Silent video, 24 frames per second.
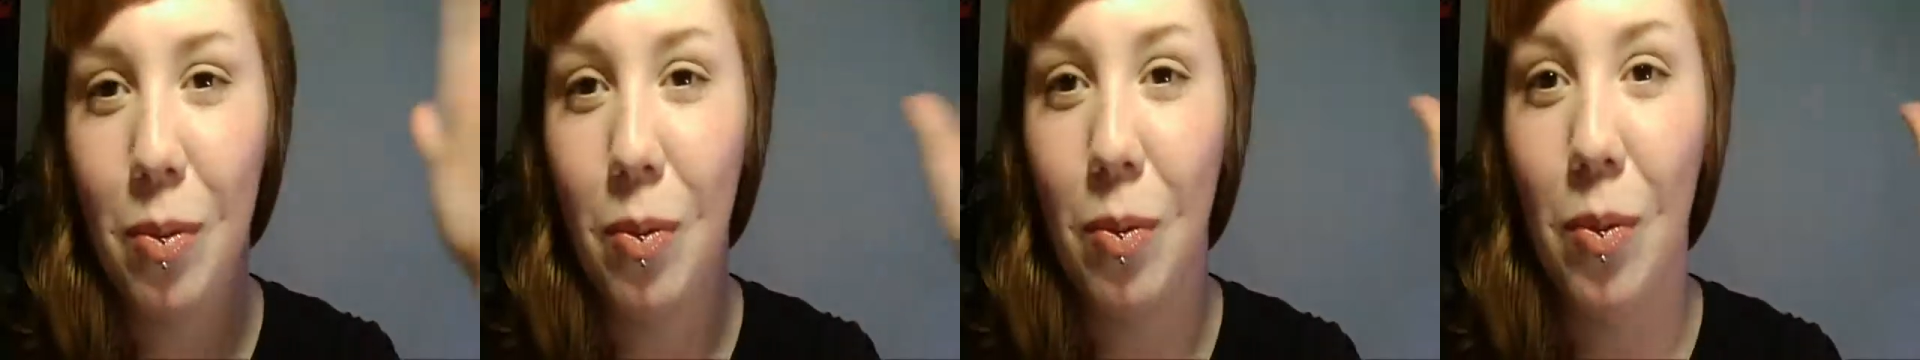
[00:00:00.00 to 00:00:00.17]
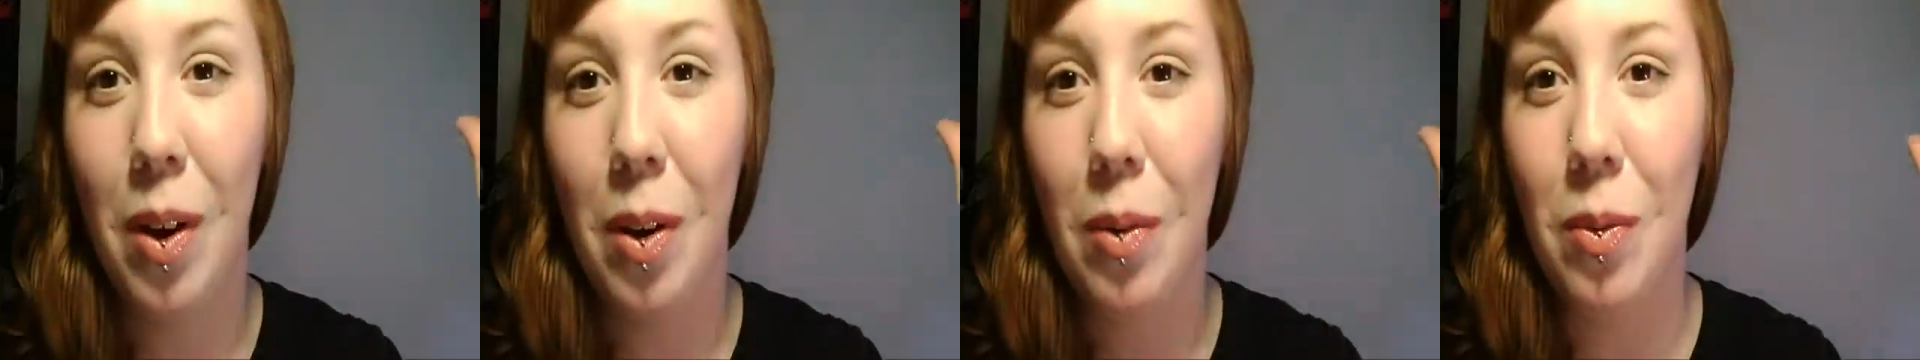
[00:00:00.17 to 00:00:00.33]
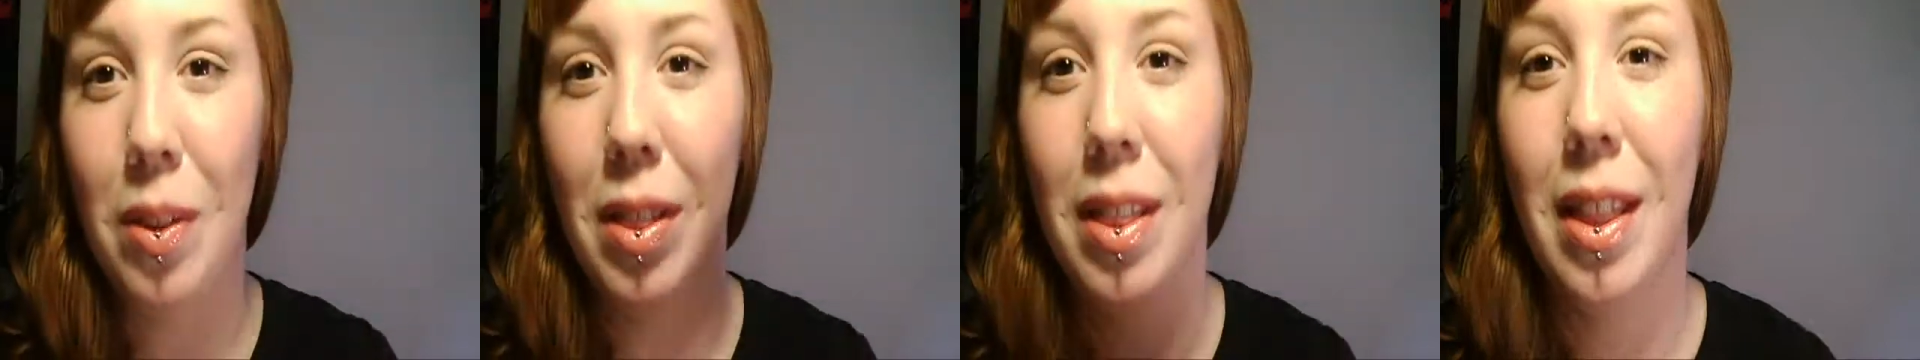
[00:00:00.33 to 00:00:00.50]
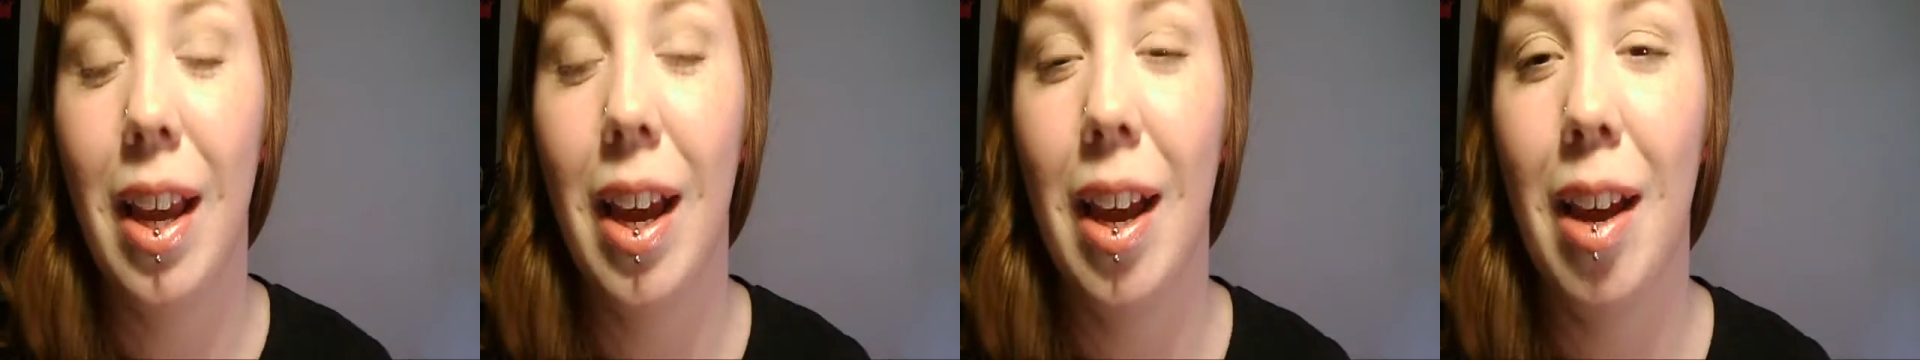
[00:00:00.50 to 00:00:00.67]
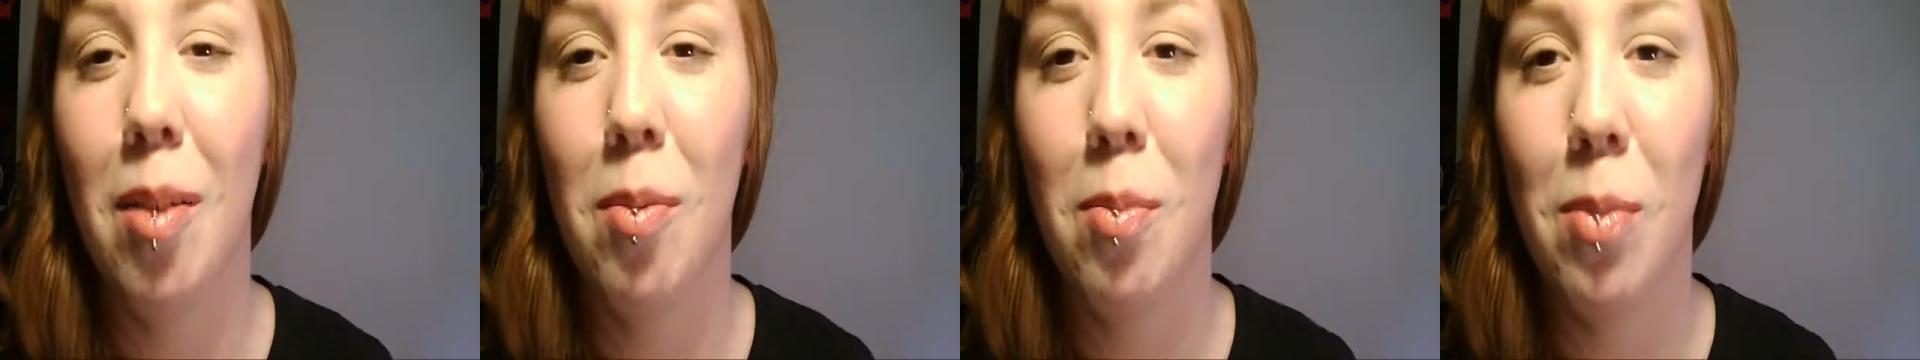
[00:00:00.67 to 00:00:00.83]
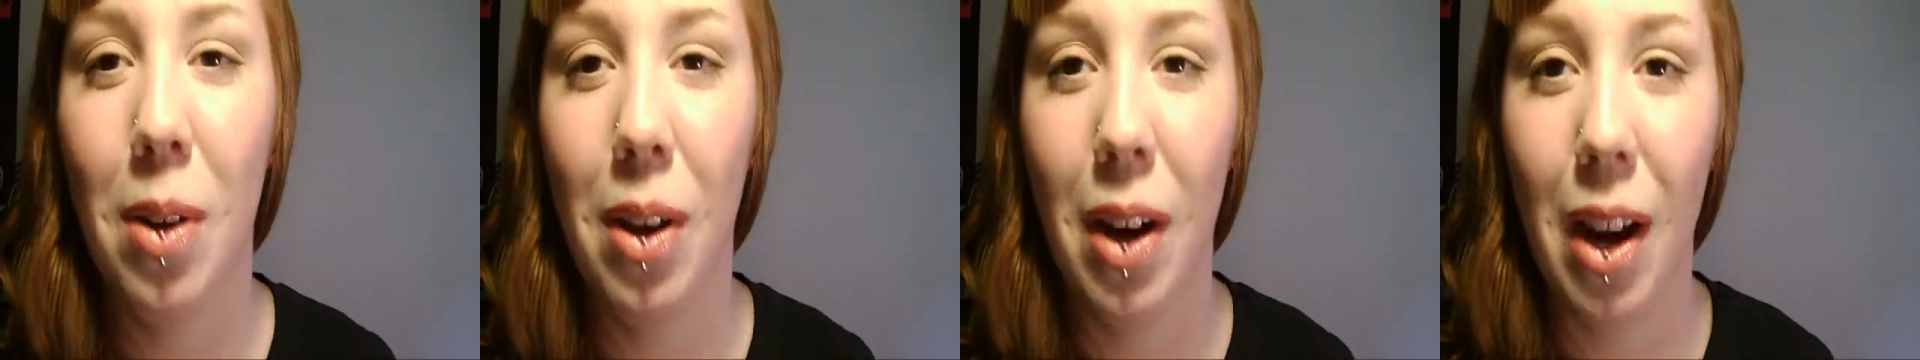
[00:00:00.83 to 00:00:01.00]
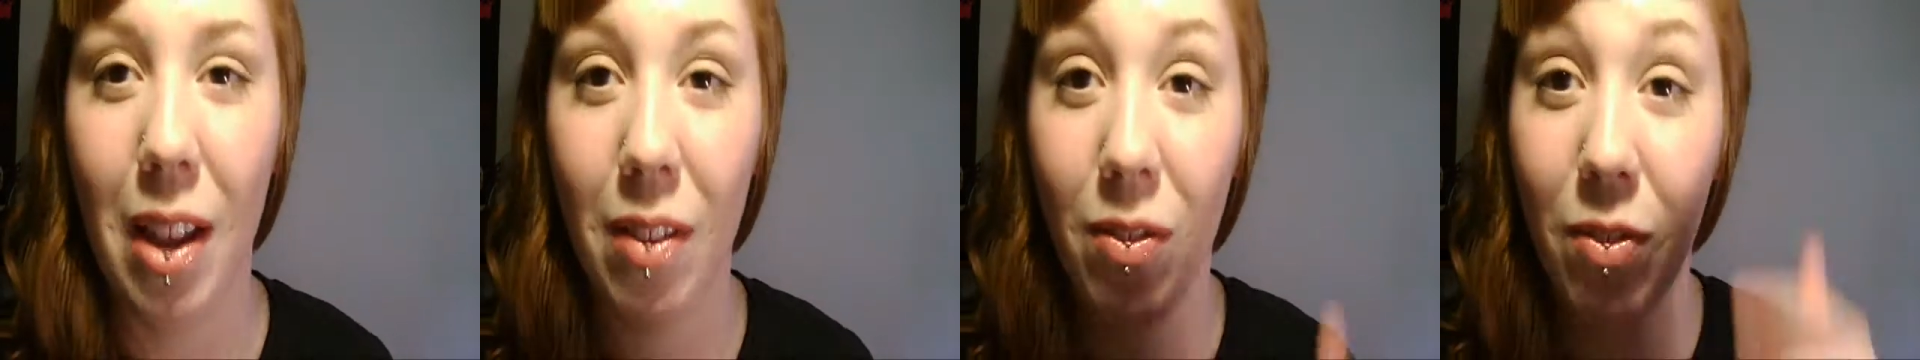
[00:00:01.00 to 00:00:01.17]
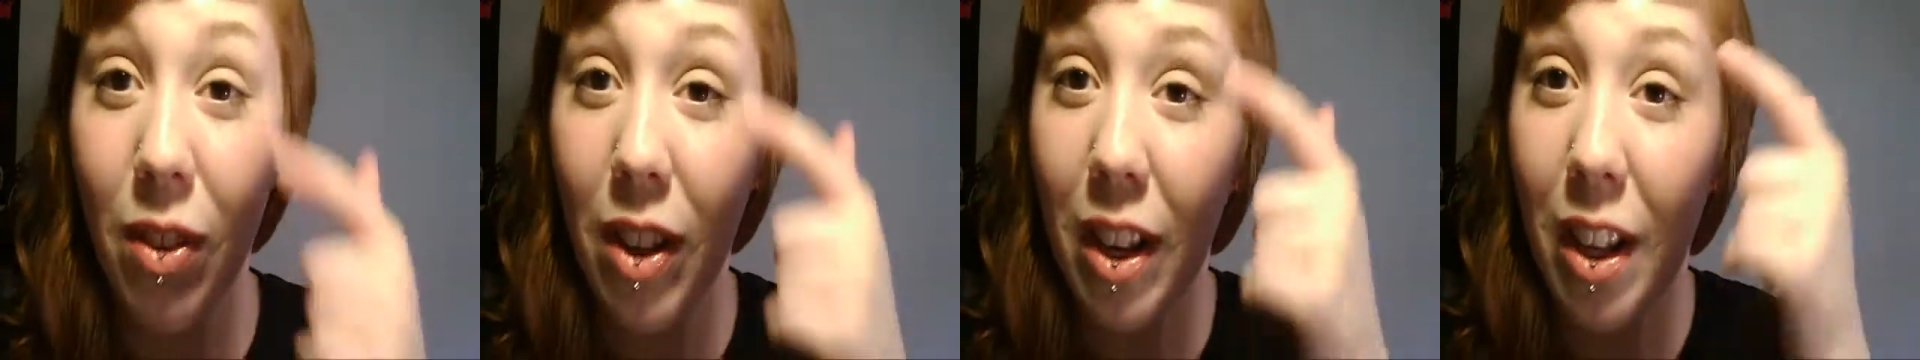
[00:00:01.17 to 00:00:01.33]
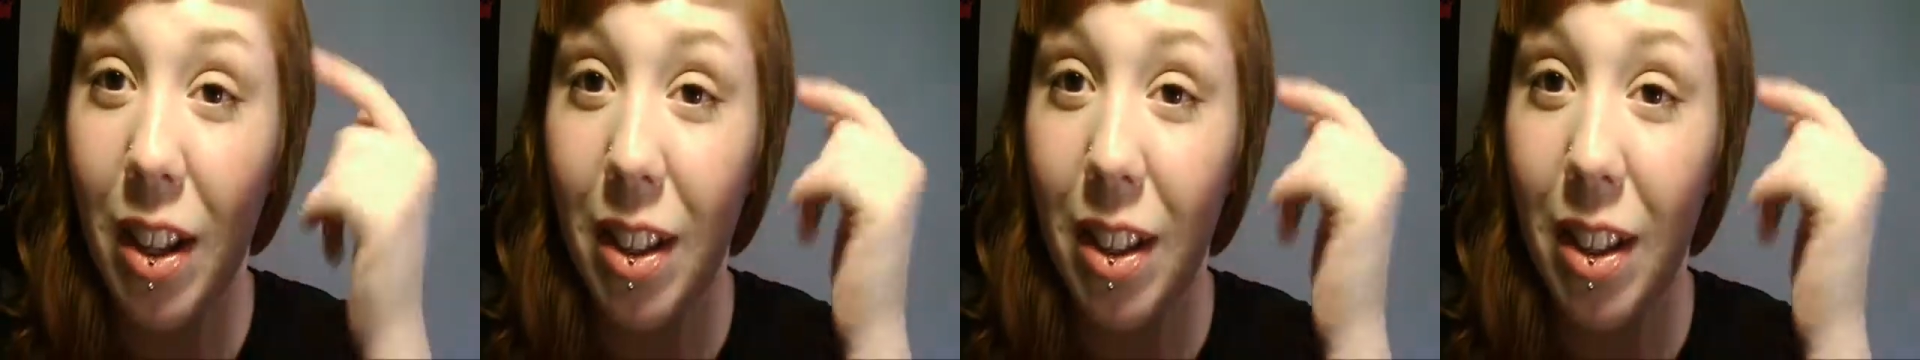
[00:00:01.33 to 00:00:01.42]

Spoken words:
went with that, but I feel